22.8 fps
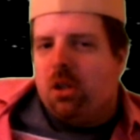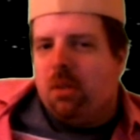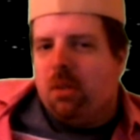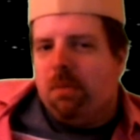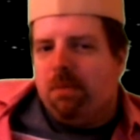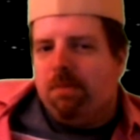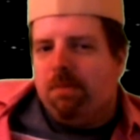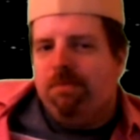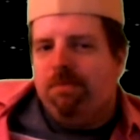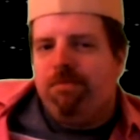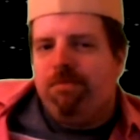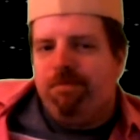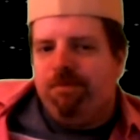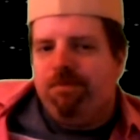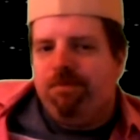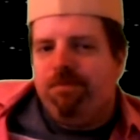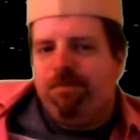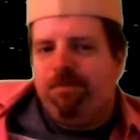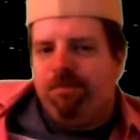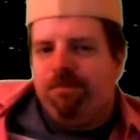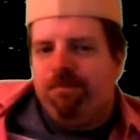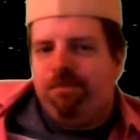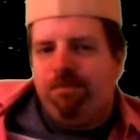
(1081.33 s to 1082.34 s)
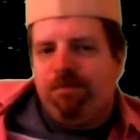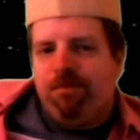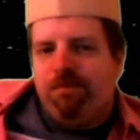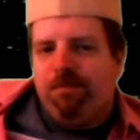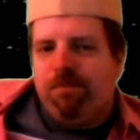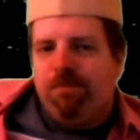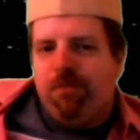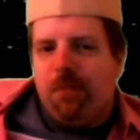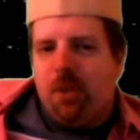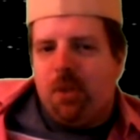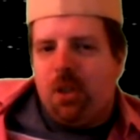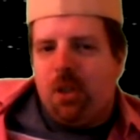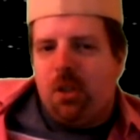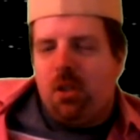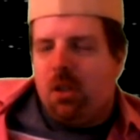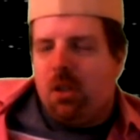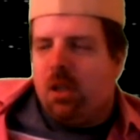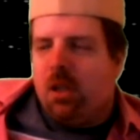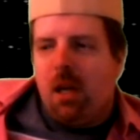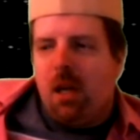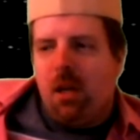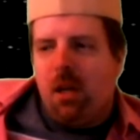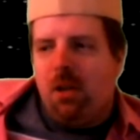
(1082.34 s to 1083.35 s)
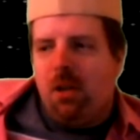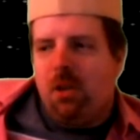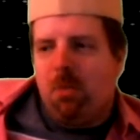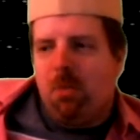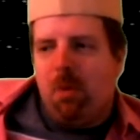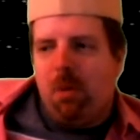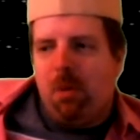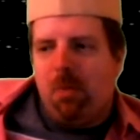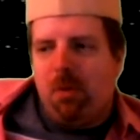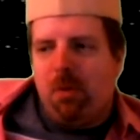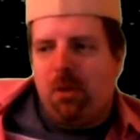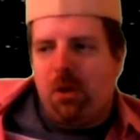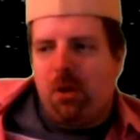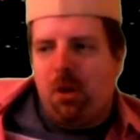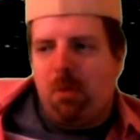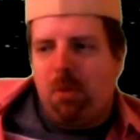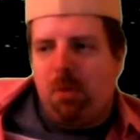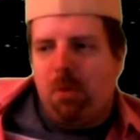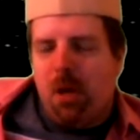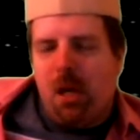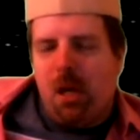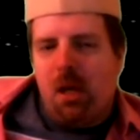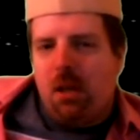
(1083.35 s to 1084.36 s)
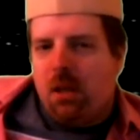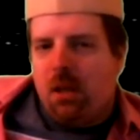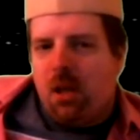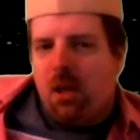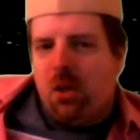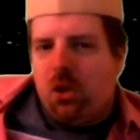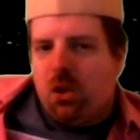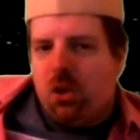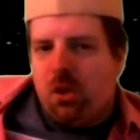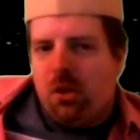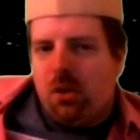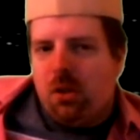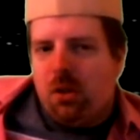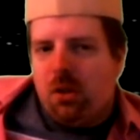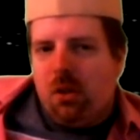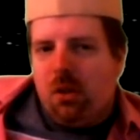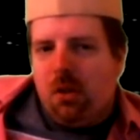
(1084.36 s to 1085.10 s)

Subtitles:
them. Just in case people start paying attention.